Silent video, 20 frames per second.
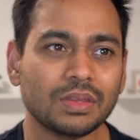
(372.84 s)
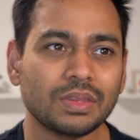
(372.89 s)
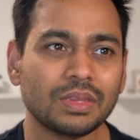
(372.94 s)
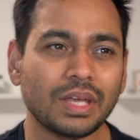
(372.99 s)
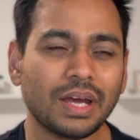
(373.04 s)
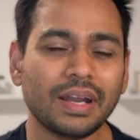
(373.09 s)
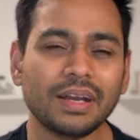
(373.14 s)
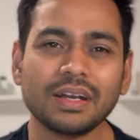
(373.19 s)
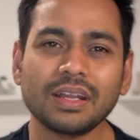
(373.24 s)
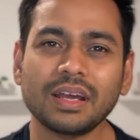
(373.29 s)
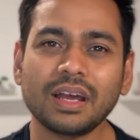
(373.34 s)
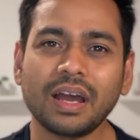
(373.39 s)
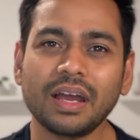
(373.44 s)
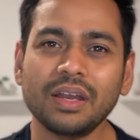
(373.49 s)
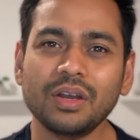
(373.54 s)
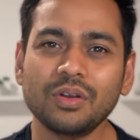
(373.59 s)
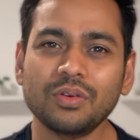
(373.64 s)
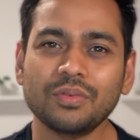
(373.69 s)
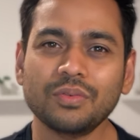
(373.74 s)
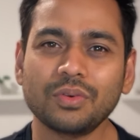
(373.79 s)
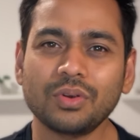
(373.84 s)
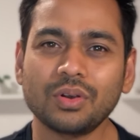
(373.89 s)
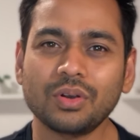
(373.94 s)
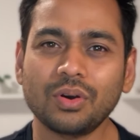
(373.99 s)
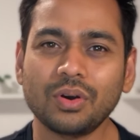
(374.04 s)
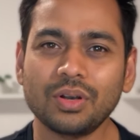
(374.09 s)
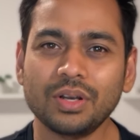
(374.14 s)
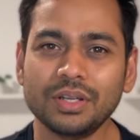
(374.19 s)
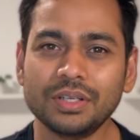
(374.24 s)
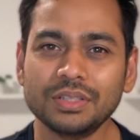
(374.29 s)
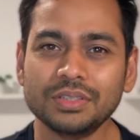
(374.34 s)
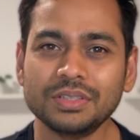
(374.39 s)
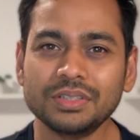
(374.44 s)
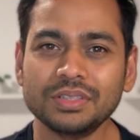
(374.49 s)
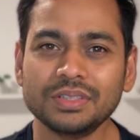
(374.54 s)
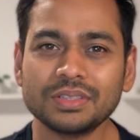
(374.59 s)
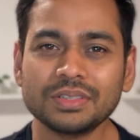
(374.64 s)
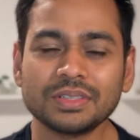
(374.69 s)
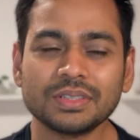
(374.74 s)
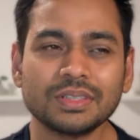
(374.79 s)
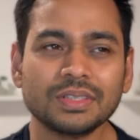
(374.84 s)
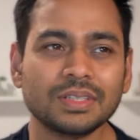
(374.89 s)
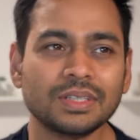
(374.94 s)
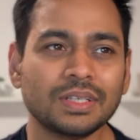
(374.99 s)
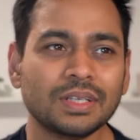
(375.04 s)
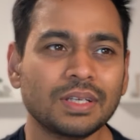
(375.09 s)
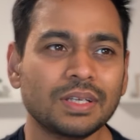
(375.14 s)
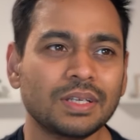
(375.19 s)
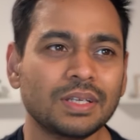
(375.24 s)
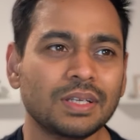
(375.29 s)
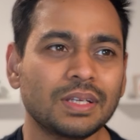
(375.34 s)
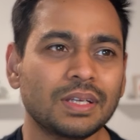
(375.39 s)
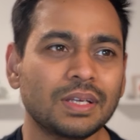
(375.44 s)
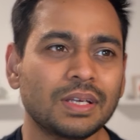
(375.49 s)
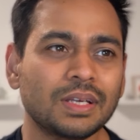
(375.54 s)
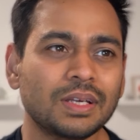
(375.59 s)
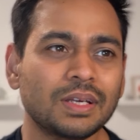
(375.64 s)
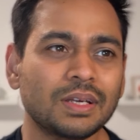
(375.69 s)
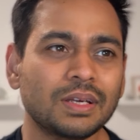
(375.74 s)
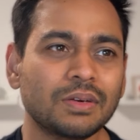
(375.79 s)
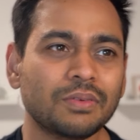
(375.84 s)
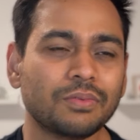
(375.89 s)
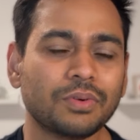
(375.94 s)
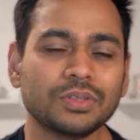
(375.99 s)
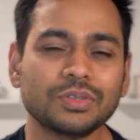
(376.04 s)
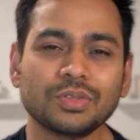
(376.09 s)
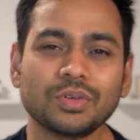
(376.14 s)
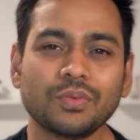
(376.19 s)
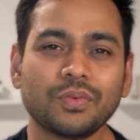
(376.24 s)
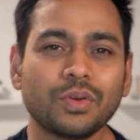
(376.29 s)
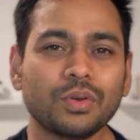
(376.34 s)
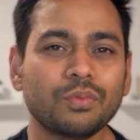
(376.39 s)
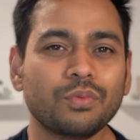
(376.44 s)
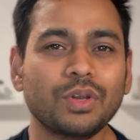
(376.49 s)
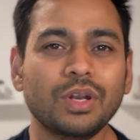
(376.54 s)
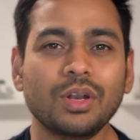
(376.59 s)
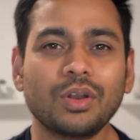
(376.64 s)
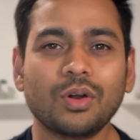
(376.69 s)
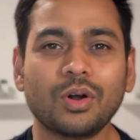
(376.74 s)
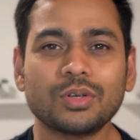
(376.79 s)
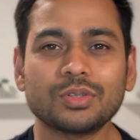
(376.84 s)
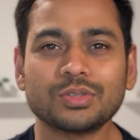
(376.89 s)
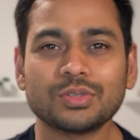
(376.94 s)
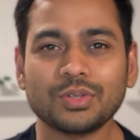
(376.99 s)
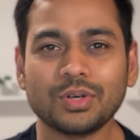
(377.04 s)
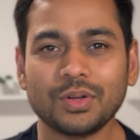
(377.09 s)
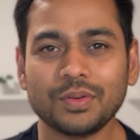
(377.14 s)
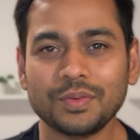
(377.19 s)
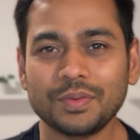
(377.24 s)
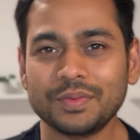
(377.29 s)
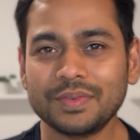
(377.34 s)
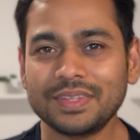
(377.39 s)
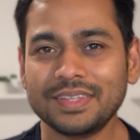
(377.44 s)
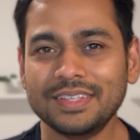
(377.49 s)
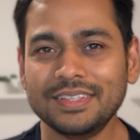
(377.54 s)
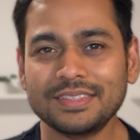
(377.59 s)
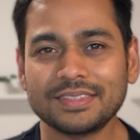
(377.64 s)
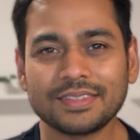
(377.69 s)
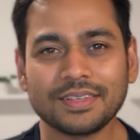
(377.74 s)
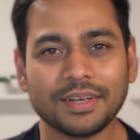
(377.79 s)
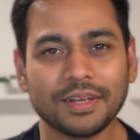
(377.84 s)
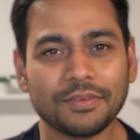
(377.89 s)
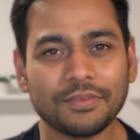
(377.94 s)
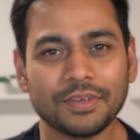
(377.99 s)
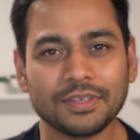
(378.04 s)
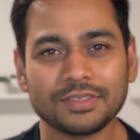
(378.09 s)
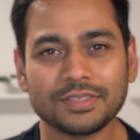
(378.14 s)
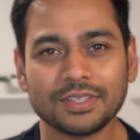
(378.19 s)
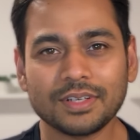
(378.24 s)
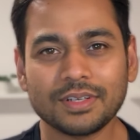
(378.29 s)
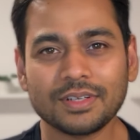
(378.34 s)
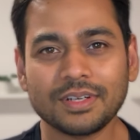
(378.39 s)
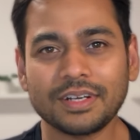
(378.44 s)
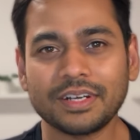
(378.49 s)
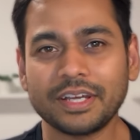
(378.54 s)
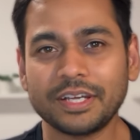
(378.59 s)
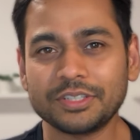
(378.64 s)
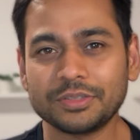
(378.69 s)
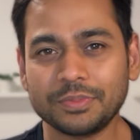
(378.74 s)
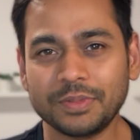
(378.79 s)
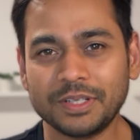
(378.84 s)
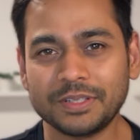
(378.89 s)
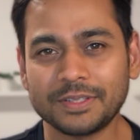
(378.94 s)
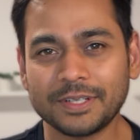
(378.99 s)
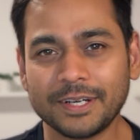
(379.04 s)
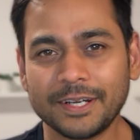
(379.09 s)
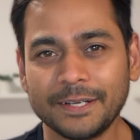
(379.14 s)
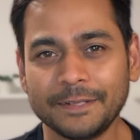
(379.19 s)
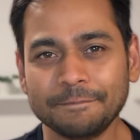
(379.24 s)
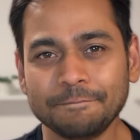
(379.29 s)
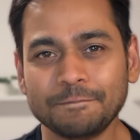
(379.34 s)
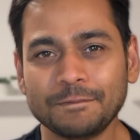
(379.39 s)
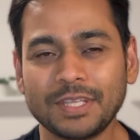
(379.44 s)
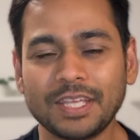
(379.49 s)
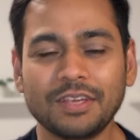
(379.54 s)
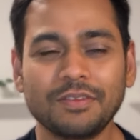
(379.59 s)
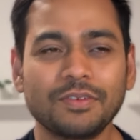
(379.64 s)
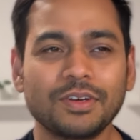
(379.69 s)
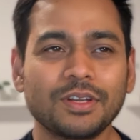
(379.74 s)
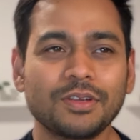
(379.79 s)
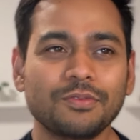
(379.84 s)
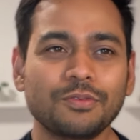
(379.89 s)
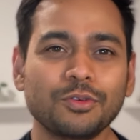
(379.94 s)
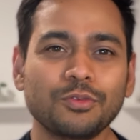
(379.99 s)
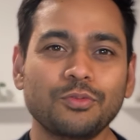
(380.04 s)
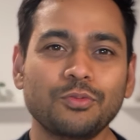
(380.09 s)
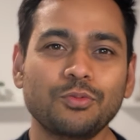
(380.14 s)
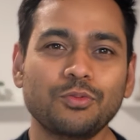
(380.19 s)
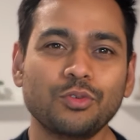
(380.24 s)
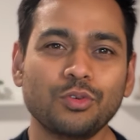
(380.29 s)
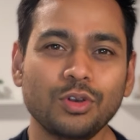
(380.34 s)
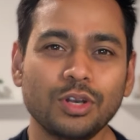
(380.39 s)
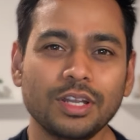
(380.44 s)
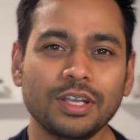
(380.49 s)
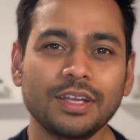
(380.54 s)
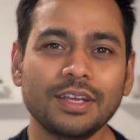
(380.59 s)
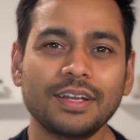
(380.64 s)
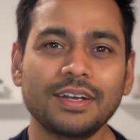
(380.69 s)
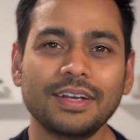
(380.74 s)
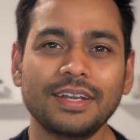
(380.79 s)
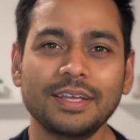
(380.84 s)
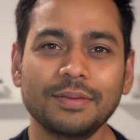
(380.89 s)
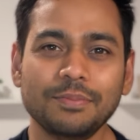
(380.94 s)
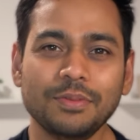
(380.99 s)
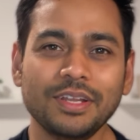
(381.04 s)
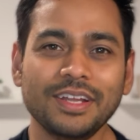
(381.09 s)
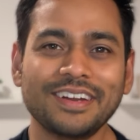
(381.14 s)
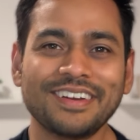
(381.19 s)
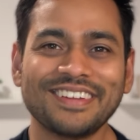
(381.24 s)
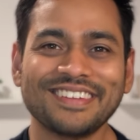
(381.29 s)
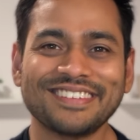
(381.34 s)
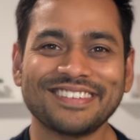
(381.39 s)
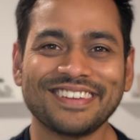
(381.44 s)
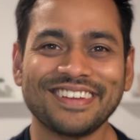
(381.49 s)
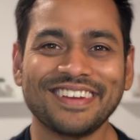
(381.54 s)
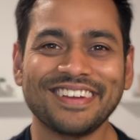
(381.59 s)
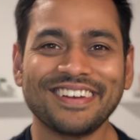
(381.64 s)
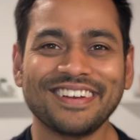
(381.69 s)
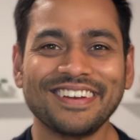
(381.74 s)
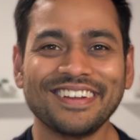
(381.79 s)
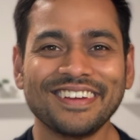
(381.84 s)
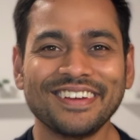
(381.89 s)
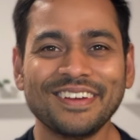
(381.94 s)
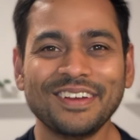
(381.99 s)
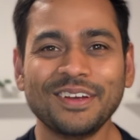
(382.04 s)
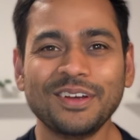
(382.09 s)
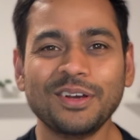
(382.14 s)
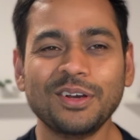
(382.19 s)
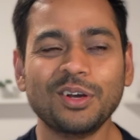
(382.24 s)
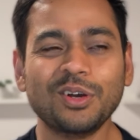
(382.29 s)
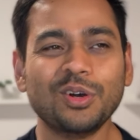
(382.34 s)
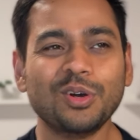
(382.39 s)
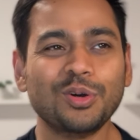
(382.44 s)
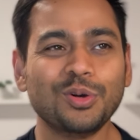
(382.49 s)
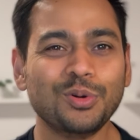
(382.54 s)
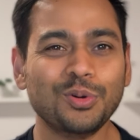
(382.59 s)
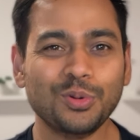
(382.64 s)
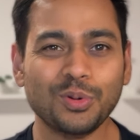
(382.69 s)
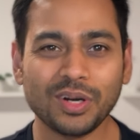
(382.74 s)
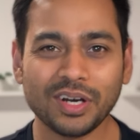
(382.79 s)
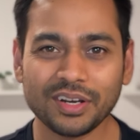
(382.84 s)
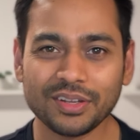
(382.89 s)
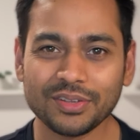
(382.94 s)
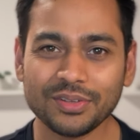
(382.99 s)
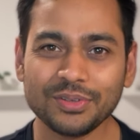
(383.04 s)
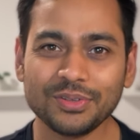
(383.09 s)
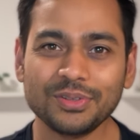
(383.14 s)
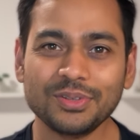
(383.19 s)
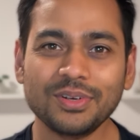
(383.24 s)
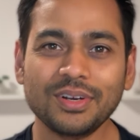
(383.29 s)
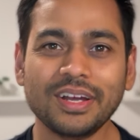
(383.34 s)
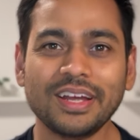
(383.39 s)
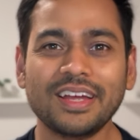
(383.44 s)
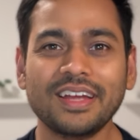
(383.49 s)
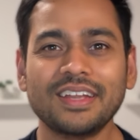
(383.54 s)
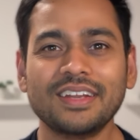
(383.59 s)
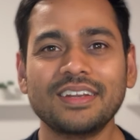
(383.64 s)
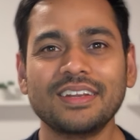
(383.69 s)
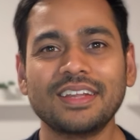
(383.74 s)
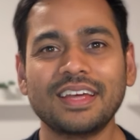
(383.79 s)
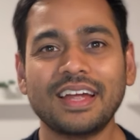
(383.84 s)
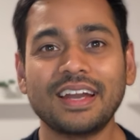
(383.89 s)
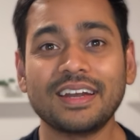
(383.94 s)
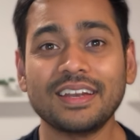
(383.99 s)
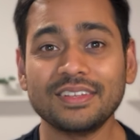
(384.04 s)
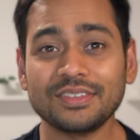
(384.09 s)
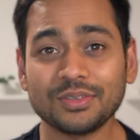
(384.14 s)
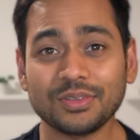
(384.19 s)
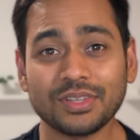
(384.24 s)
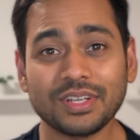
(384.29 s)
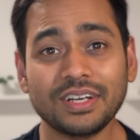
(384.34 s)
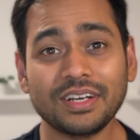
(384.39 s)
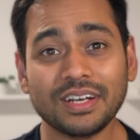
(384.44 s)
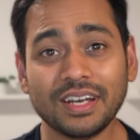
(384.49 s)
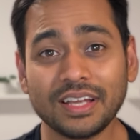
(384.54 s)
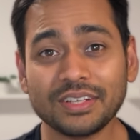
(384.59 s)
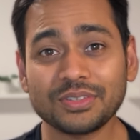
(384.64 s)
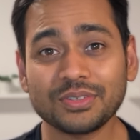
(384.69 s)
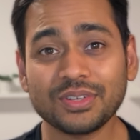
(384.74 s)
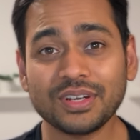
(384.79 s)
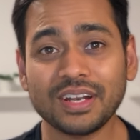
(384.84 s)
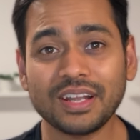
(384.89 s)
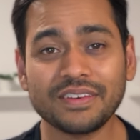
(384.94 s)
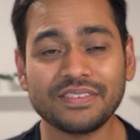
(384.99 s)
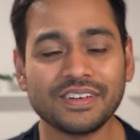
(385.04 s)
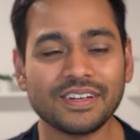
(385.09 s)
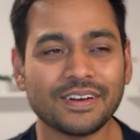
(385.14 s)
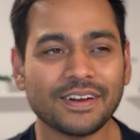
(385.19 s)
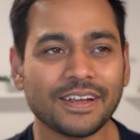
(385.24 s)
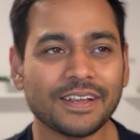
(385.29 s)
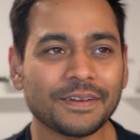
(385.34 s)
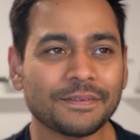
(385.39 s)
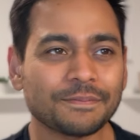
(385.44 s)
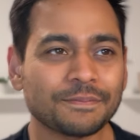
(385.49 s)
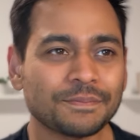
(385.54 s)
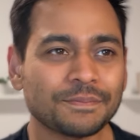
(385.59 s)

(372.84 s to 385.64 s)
that kind of knowledge, first of all, will not solve these cravings and attachment, right? Even if you fully and deeply understand who are you, and at least on the intellectual level, right?